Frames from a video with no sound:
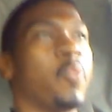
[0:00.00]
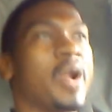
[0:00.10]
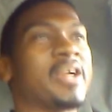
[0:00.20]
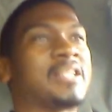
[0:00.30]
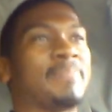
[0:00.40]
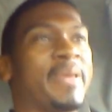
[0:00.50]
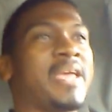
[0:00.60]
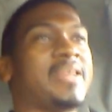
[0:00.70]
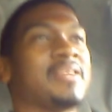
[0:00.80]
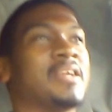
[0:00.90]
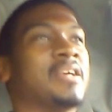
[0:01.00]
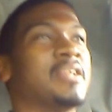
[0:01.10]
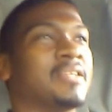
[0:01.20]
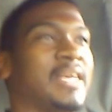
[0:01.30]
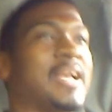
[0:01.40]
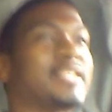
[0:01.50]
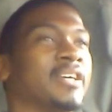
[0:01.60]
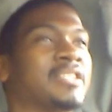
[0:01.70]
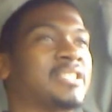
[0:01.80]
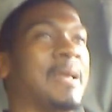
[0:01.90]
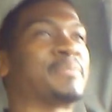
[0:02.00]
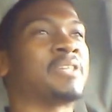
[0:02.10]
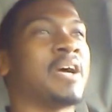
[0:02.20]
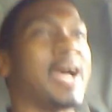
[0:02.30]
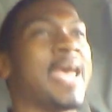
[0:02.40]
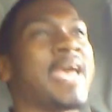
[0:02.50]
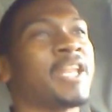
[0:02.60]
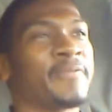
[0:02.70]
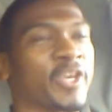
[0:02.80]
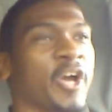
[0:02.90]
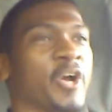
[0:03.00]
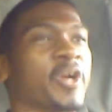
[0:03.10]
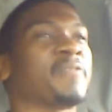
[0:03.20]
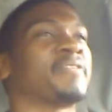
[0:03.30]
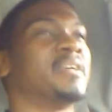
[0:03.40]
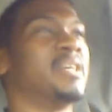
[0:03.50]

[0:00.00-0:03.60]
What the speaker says: wanted it to be, they took steps ahead of the curve